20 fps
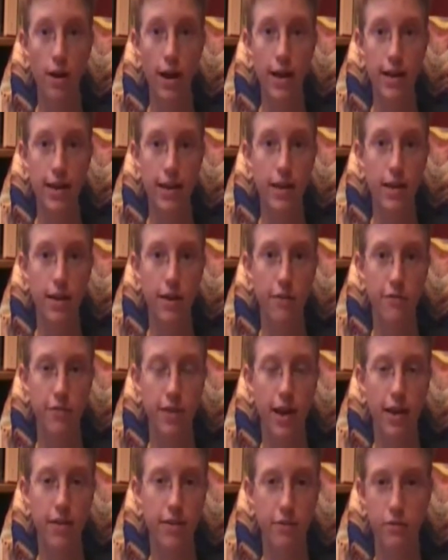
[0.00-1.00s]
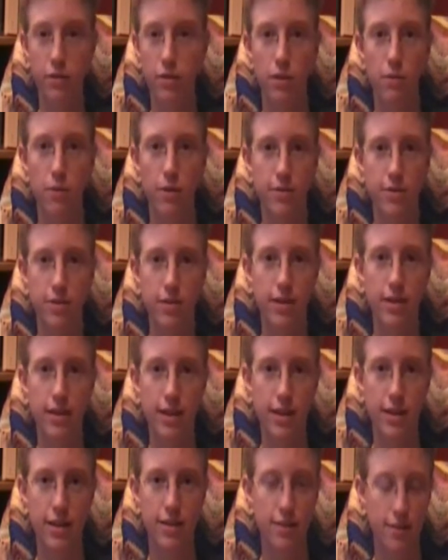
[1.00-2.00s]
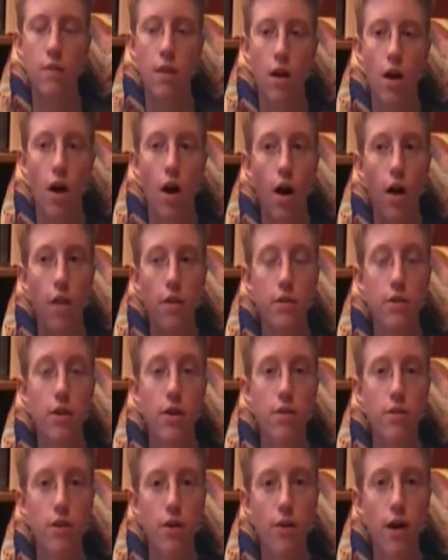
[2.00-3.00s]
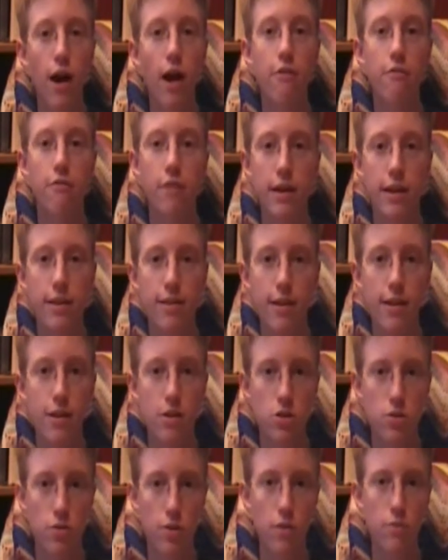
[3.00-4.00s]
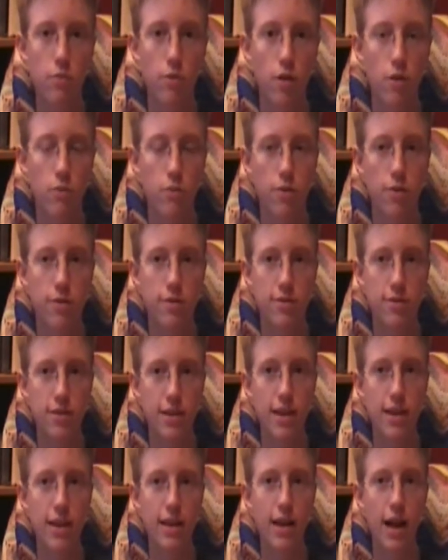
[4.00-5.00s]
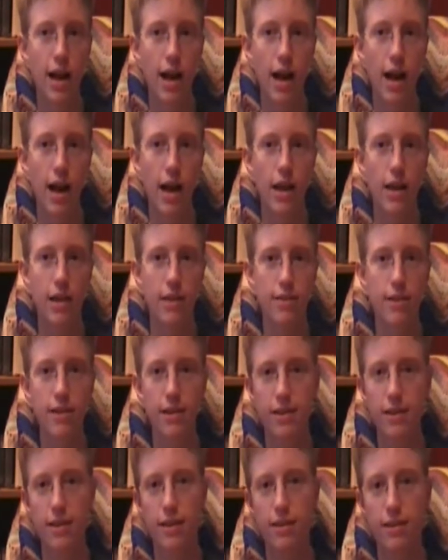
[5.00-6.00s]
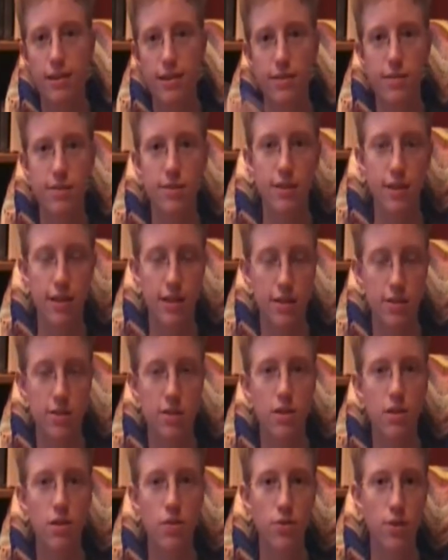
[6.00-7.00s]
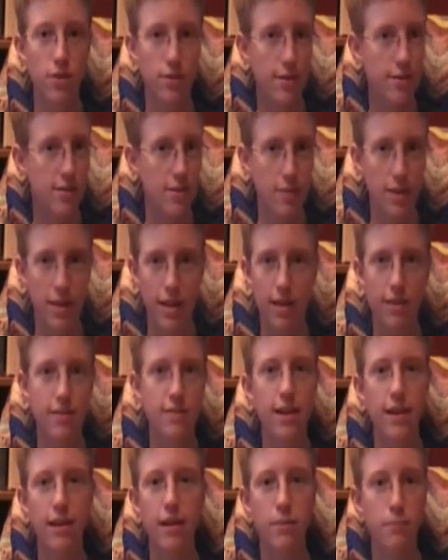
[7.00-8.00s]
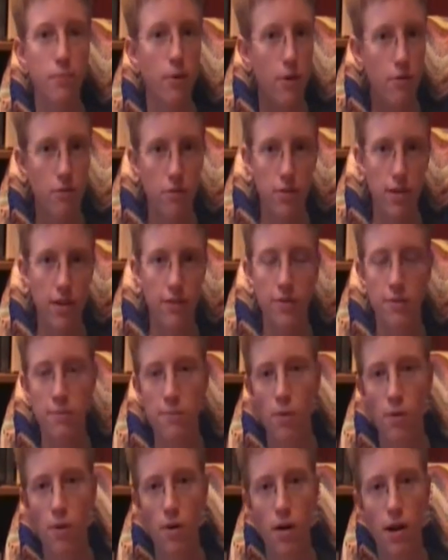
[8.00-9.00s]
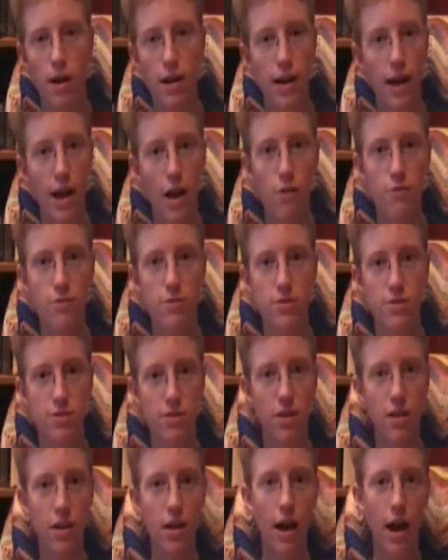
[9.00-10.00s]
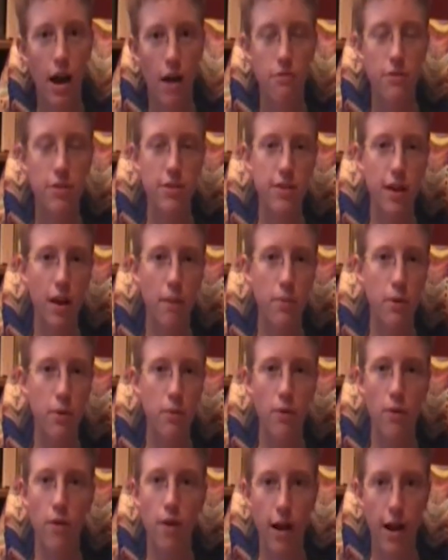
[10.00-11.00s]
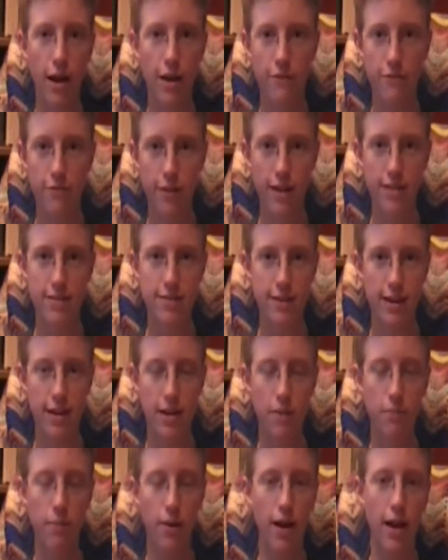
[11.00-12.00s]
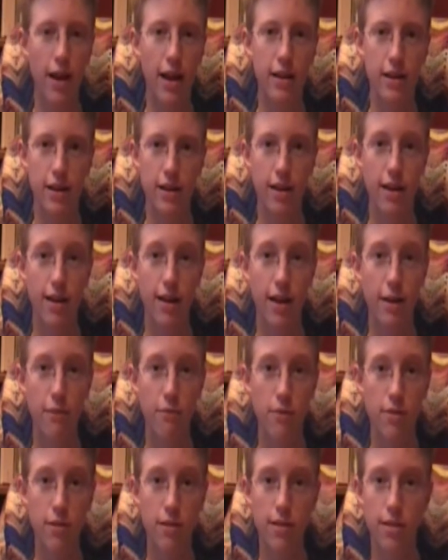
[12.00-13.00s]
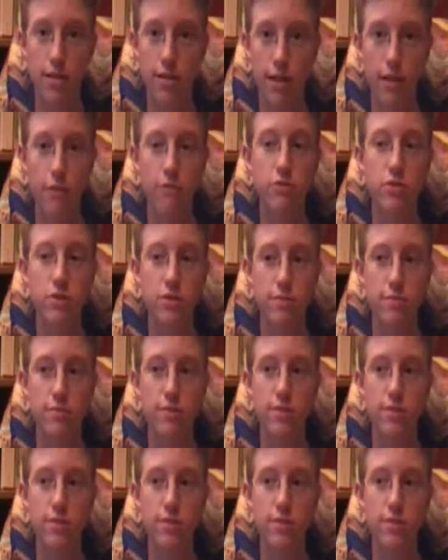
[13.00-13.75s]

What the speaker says: any of that. There really wasn't any. All in all, though, I really enjoyed World War Z. I think it needs to continue. There needs to be a second book with even more accounts of the zombie war. I am fascinated by it, and I would love to